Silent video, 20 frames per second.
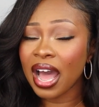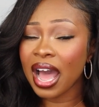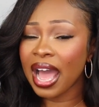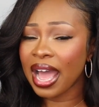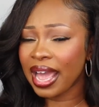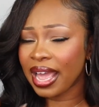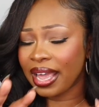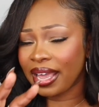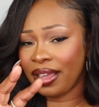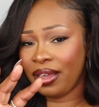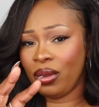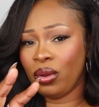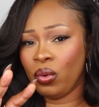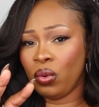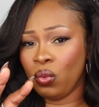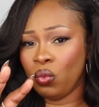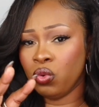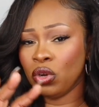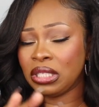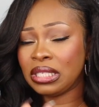I
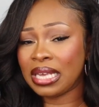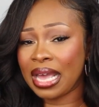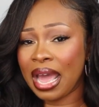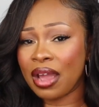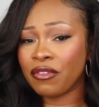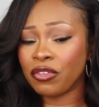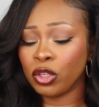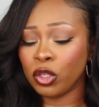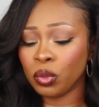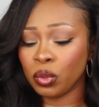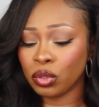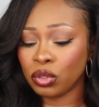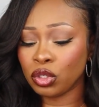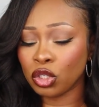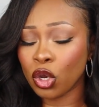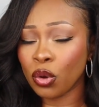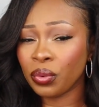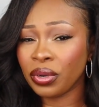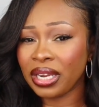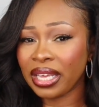were to ever do a
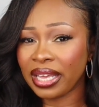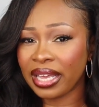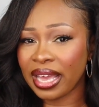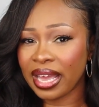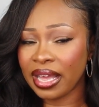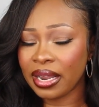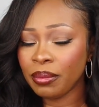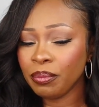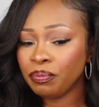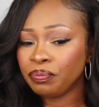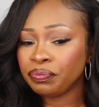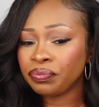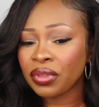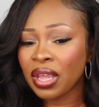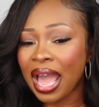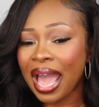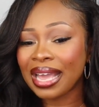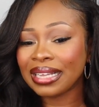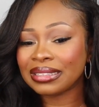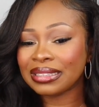sewing again,
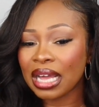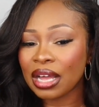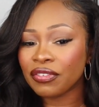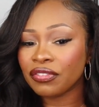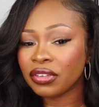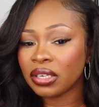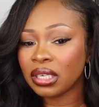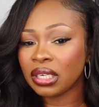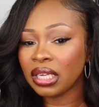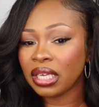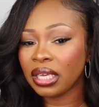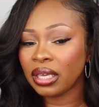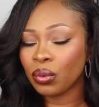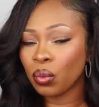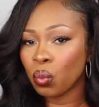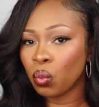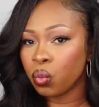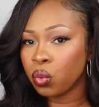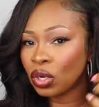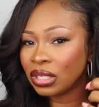I definitely
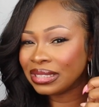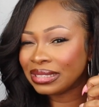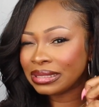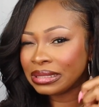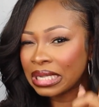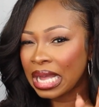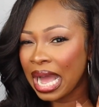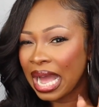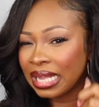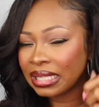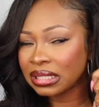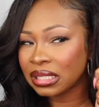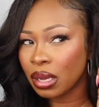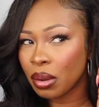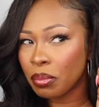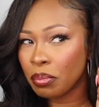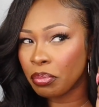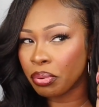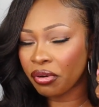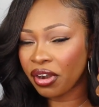would not
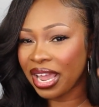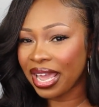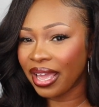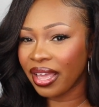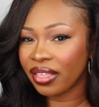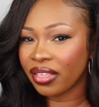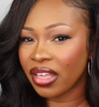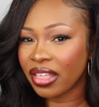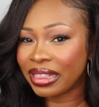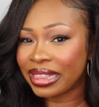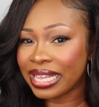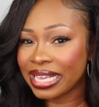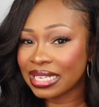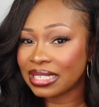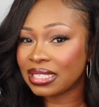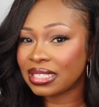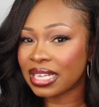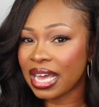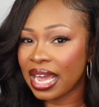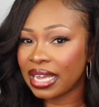braid
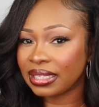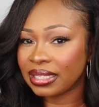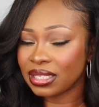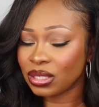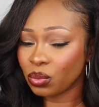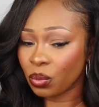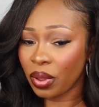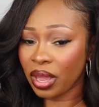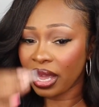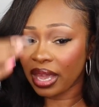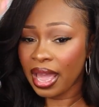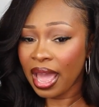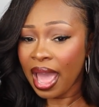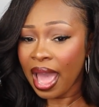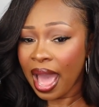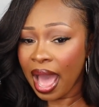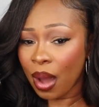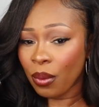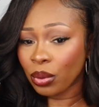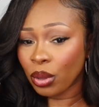this side this way.
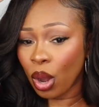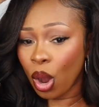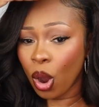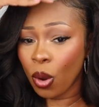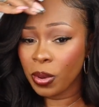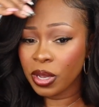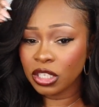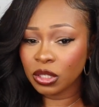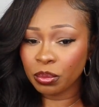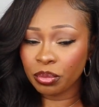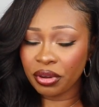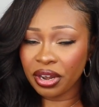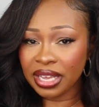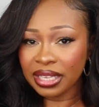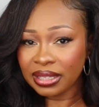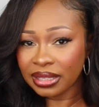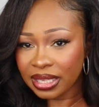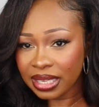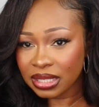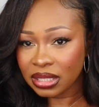I would always
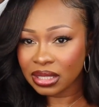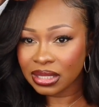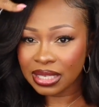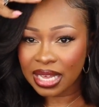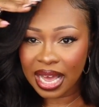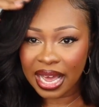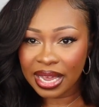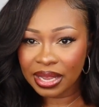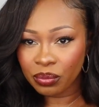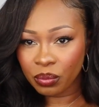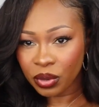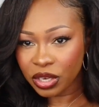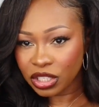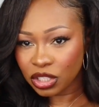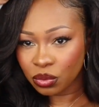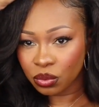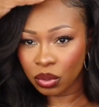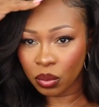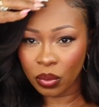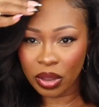braid this side,
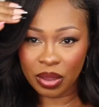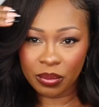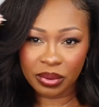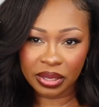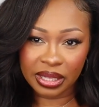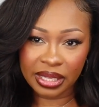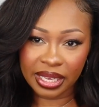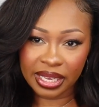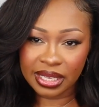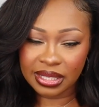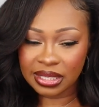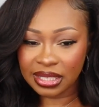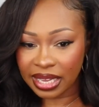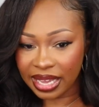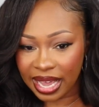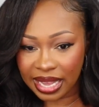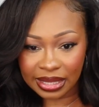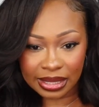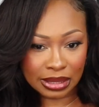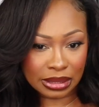which the way we did to
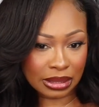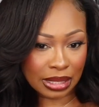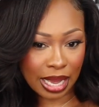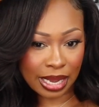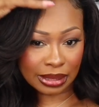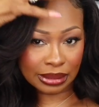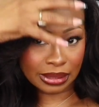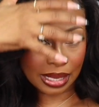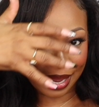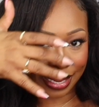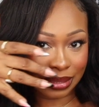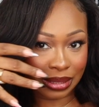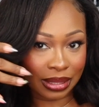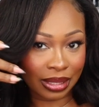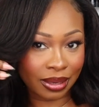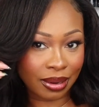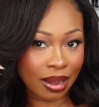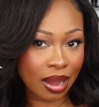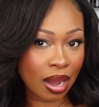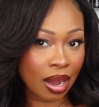get this like nice
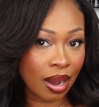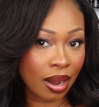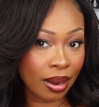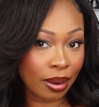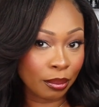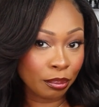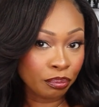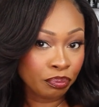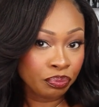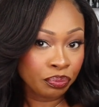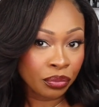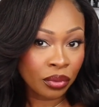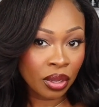little hump.